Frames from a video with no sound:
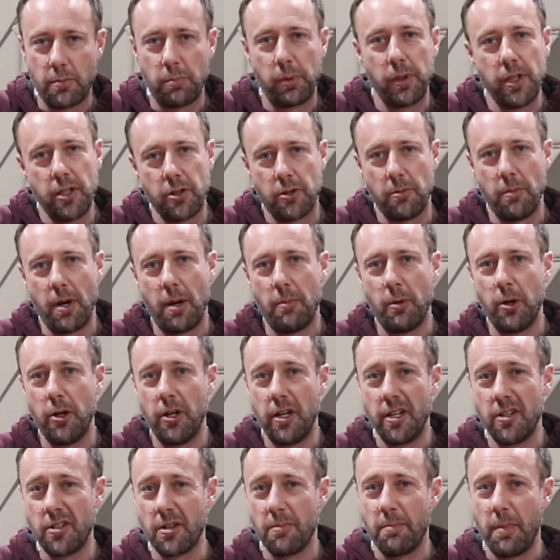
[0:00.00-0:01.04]
Please remember
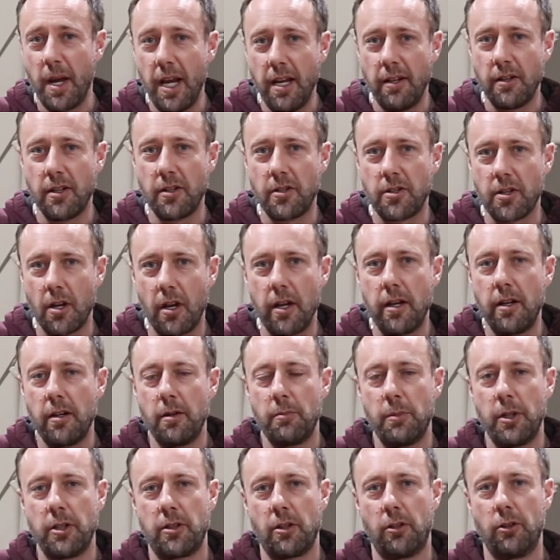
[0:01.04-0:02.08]
it is a maintenance
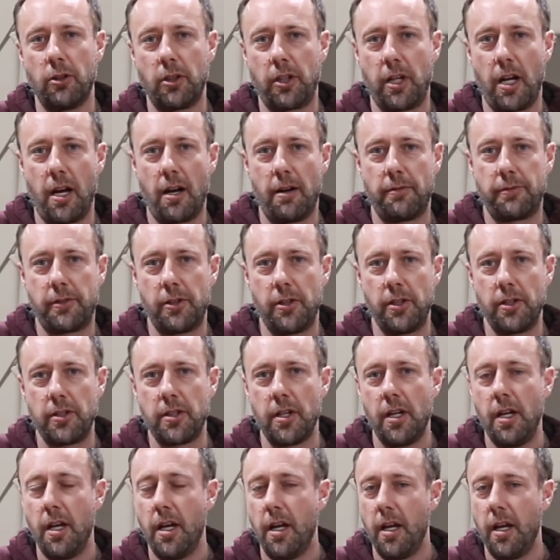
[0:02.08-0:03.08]
item and to look after it.